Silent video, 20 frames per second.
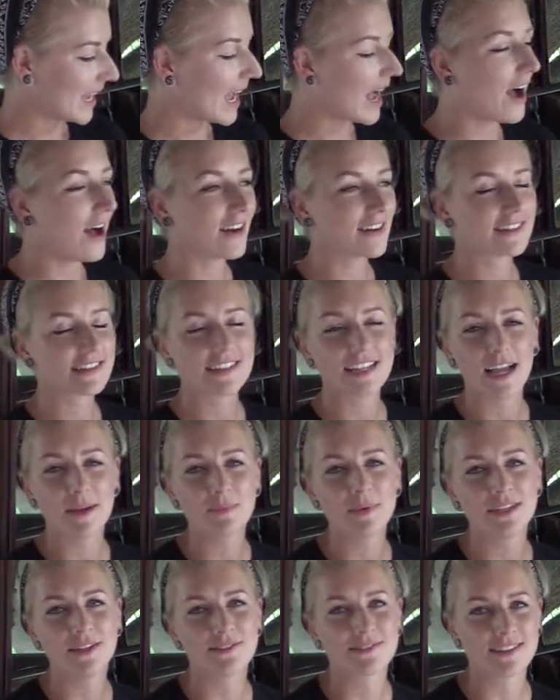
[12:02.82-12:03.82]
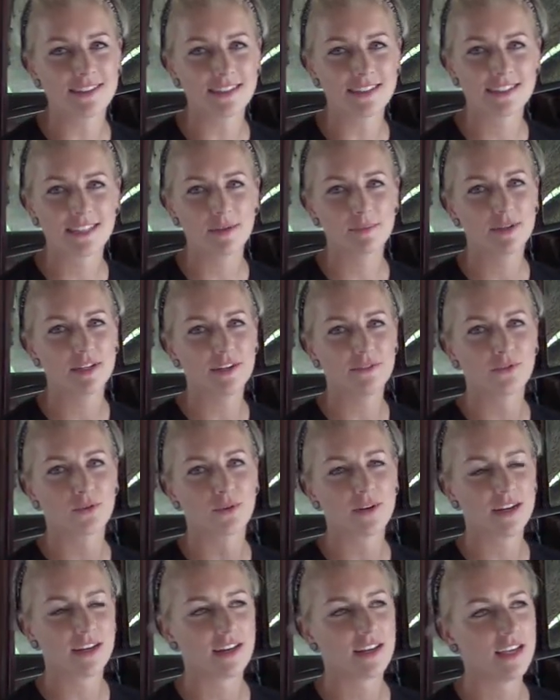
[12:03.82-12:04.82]
Honestly, I've been using this
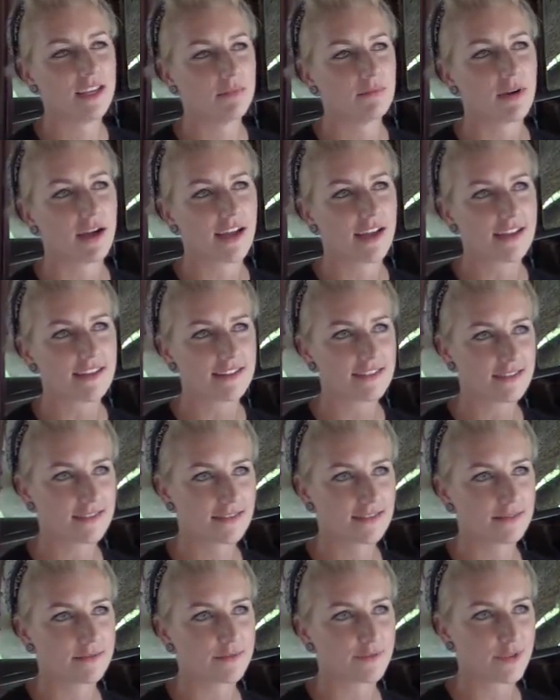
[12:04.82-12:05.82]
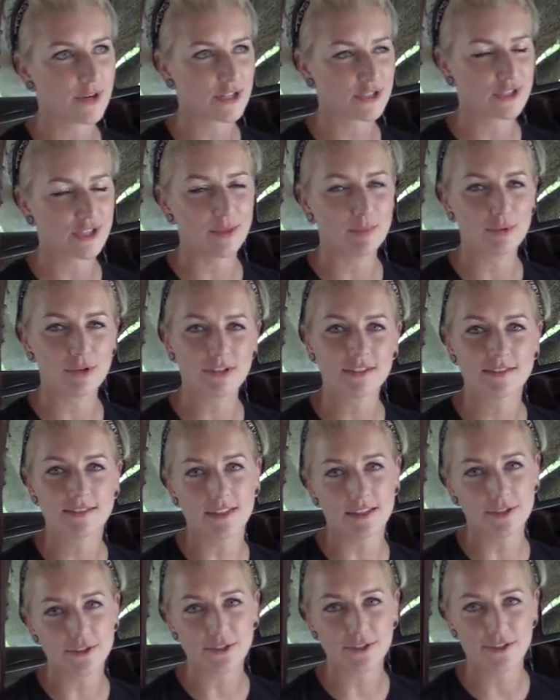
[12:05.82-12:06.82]
WD-40 to keep my freshly bored
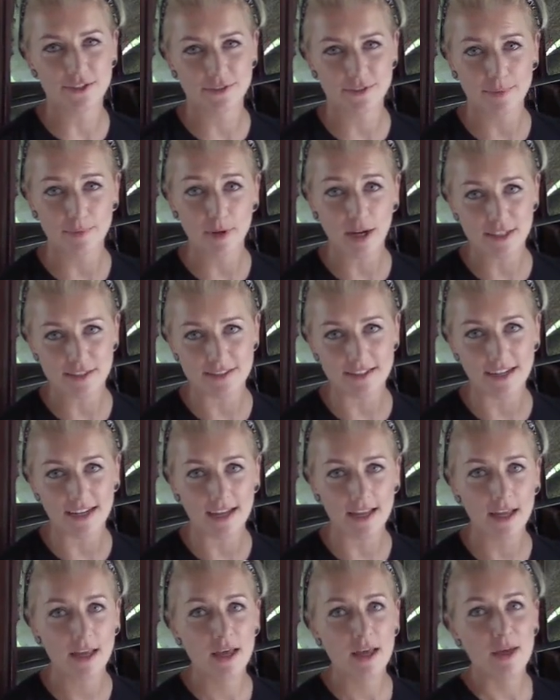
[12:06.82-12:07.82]
cylinders from rusting,